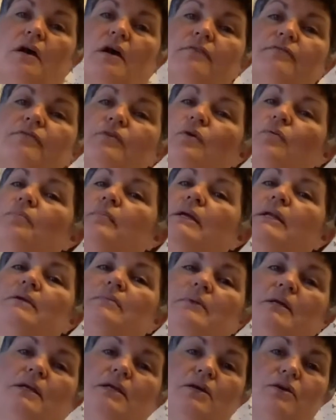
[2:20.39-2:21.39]
I've got many
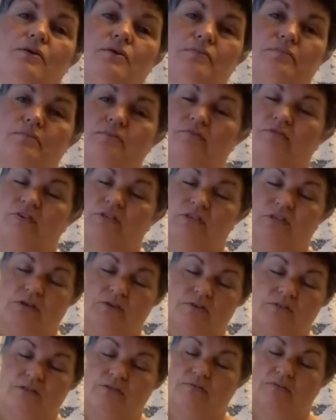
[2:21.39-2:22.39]

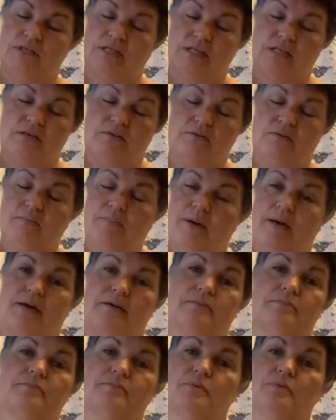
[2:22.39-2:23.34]
videos every year about